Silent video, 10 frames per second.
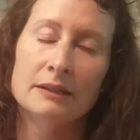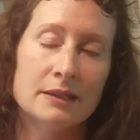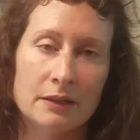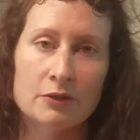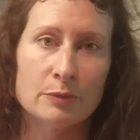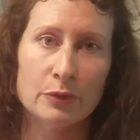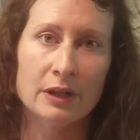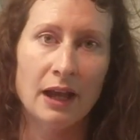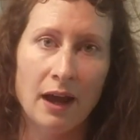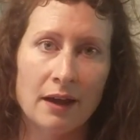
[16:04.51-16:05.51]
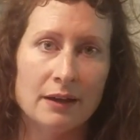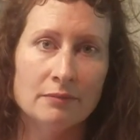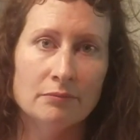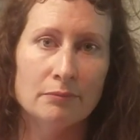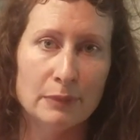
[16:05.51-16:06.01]
there's a pretty high
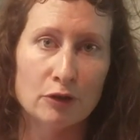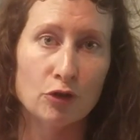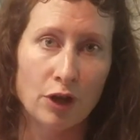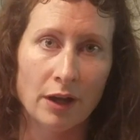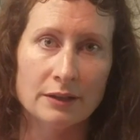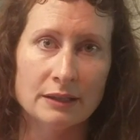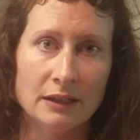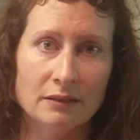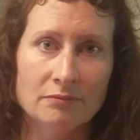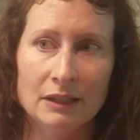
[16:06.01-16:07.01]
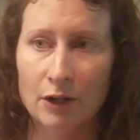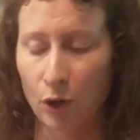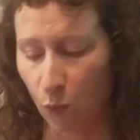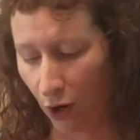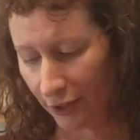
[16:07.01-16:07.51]
mineral content in our
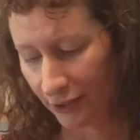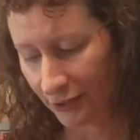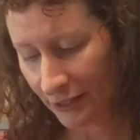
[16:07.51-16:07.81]
water.